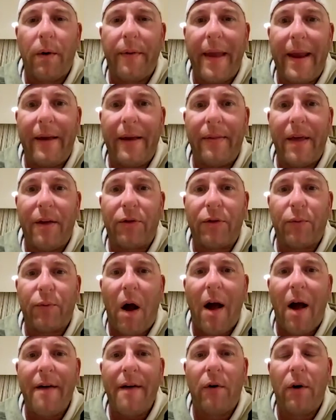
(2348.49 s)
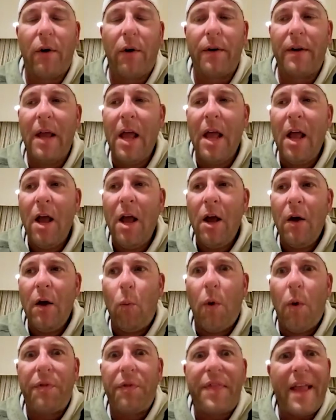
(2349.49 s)
They thrive on
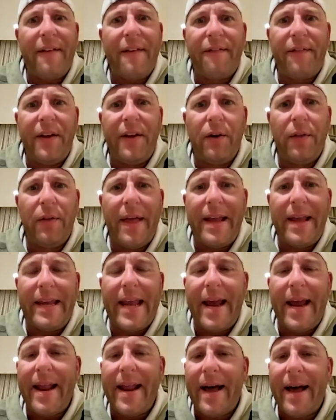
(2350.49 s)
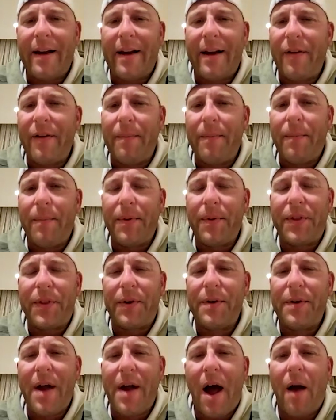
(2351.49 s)
what they feel they get out of it, but they're
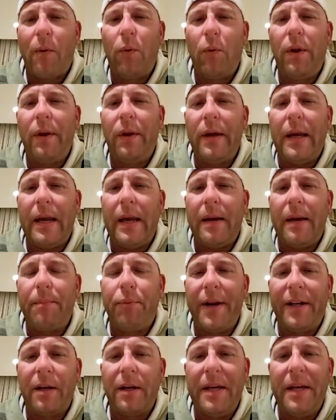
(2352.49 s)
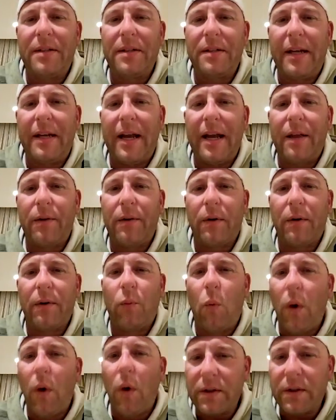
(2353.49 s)
not really putting the pieces
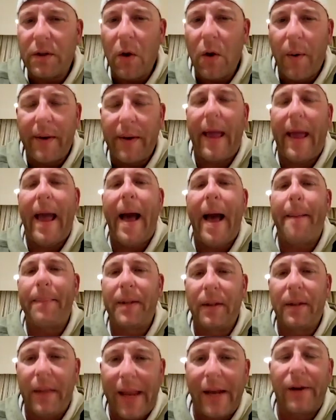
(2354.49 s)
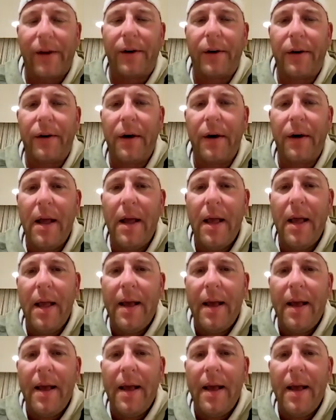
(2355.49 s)
together of what's going to happen later.